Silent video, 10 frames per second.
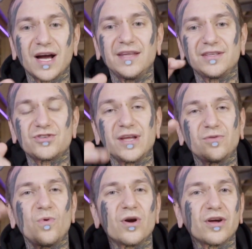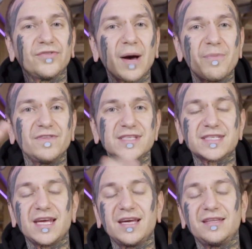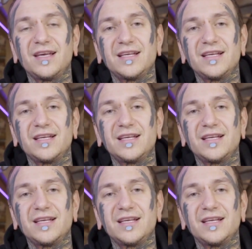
kind of try to work on top of the skin